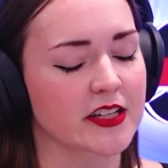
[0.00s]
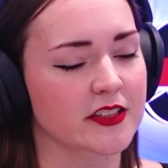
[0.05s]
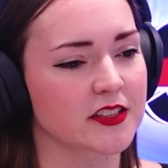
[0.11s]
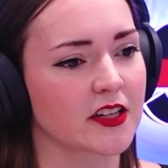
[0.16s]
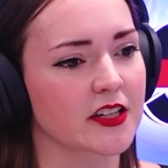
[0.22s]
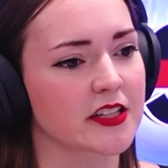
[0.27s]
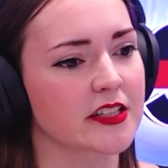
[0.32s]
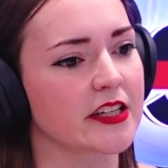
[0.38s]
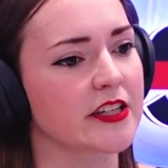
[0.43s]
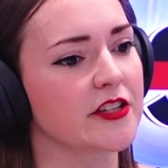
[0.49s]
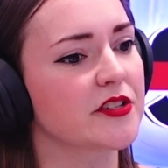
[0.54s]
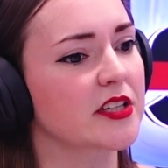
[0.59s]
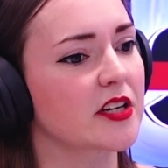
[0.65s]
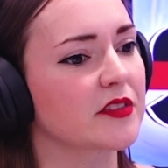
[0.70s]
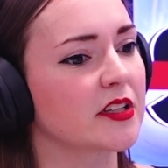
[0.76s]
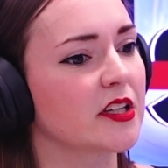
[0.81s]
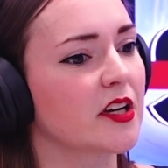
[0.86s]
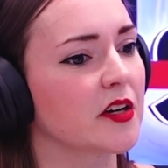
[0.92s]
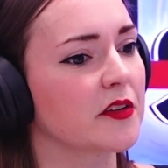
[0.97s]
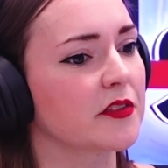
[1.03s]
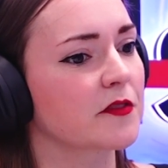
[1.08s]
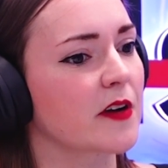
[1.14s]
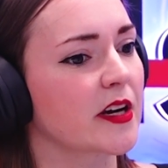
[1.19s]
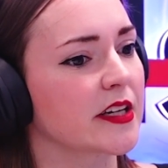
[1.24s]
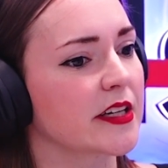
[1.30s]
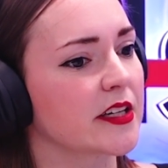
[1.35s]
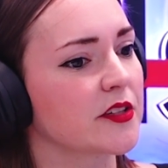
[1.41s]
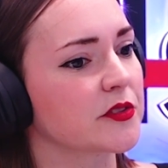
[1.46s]
unlikely you can have a
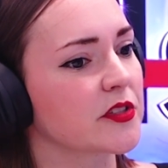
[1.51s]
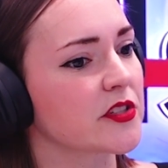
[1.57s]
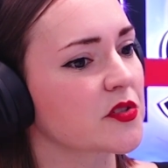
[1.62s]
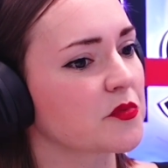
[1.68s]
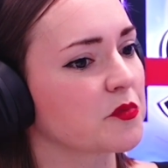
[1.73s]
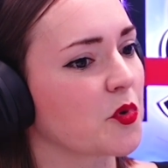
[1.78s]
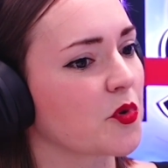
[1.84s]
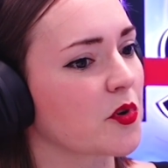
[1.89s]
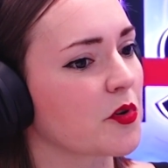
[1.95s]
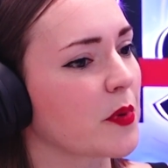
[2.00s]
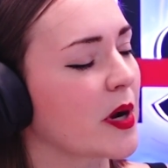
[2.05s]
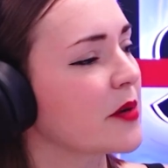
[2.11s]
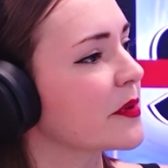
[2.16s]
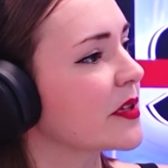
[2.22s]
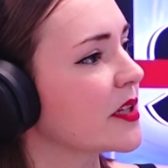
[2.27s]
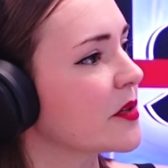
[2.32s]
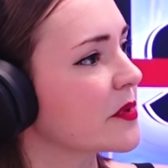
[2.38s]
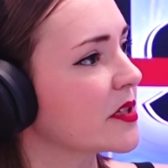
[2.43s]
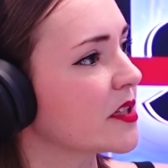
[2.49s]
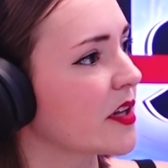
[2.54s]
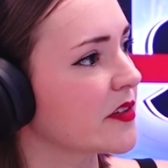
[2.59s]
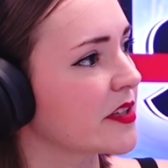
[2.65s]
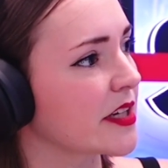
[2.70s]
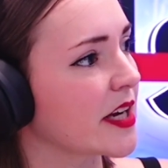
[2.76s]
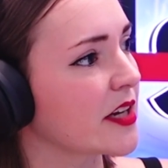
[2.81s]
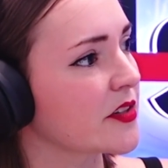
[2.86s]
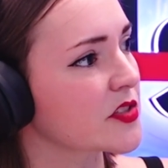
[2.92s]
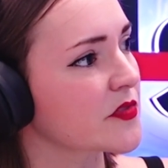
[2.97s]
life-threatening illness and walk away with it with
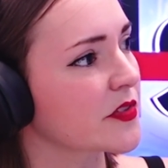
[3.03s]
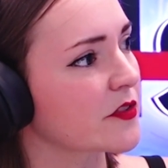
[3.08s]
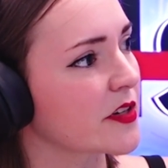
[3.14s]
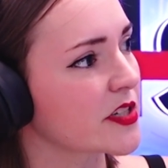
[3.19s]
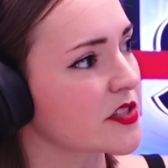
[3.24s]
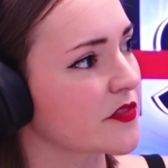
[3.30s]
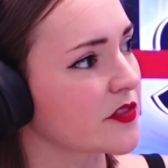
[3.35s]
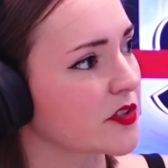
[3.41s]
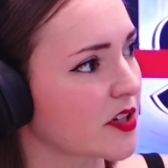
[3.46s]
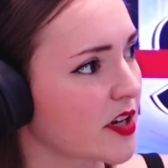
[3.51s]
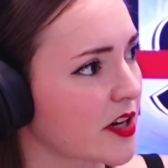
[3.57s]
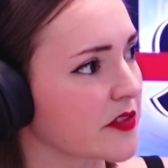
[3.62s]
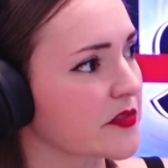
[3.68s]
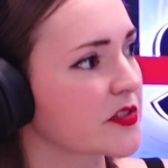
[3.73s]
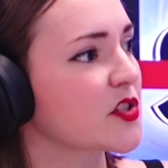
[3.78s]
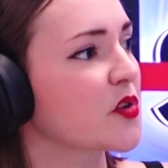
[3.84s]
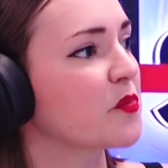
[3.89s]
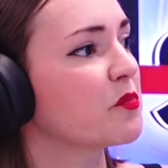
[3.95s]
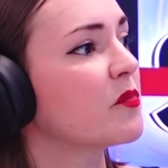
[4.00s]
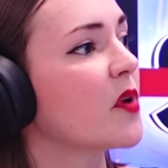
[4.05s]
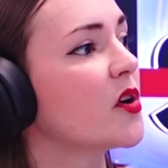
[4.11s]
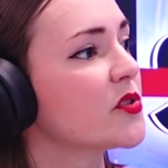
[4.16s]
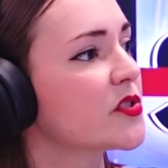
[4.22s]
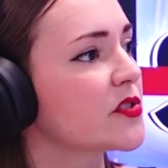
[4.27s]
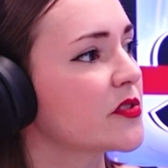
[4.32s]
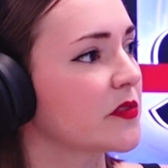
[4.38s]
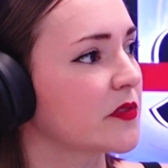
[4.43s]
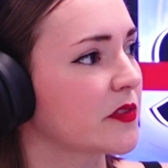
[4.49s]
nothing else for the rest of your life. So
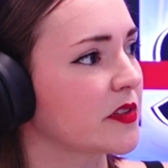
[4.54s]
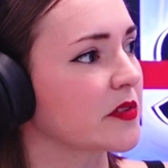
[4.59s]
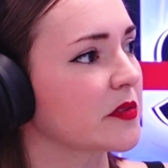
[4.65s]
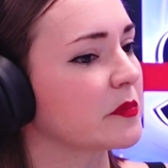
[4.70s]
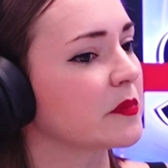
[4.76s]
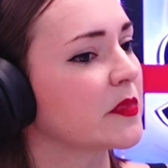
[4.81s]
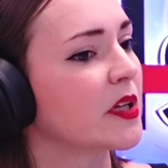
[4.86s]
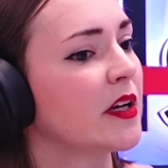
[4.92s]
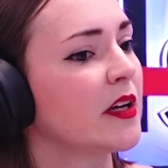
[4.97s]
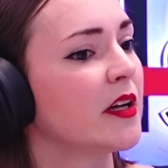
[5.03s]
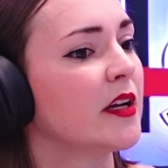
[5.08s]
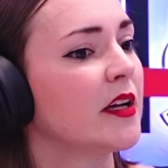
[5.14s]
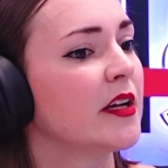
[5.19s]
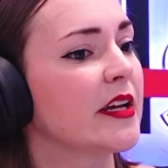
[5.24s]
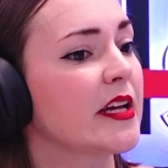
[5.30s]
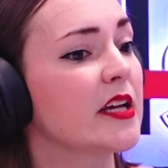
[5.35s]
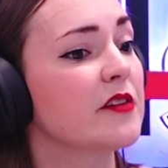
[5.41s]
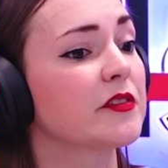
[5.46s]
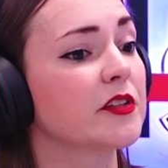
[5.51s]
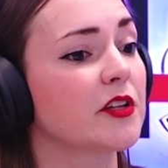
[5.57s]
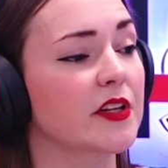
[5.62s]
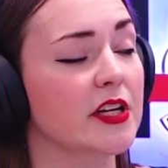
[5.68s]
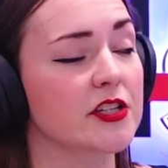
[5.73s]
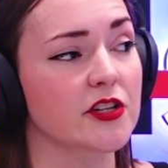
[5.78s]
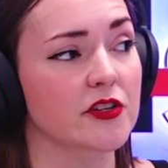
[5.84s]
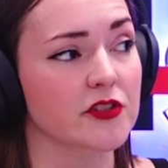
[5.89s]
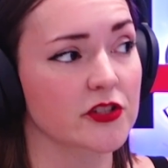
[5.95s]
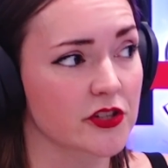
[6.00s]
most of them, even though they
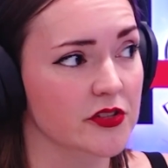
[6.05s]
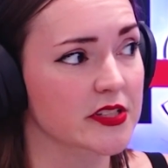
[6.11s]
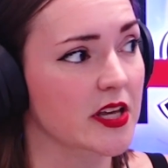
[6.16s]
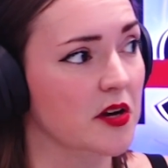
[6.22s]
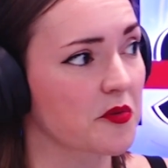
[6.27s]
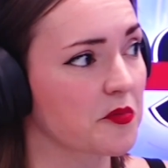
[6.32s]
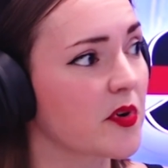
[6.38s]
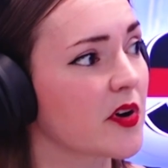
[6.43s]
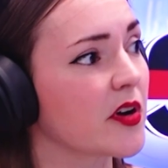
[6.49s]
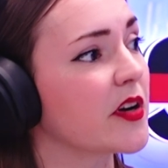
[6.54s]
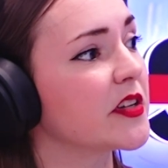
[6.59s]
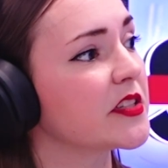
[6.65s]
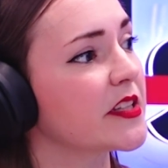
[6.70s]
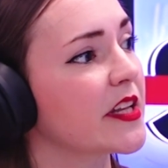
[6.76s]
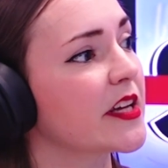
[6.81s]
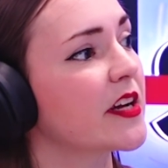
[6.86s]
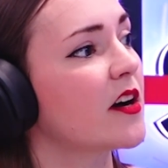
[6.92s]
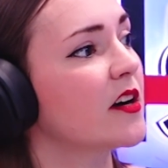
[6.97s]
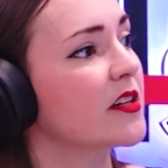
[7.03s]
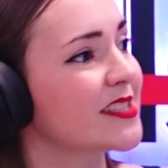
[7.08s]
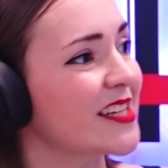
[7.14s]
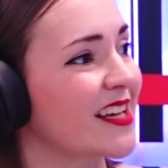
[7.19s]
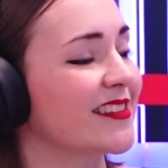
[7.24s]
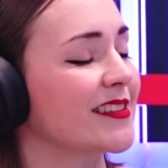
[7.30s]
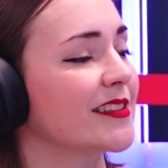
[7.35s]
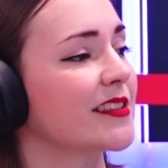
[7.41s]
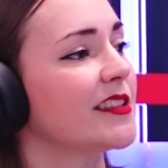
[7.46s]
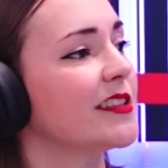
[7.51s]
don't use that word, they are
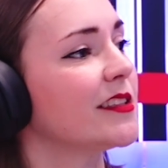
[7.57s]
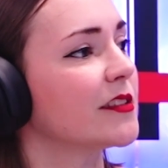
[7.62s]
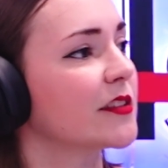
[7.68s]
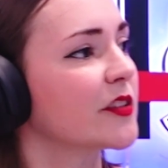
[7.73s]
technically in the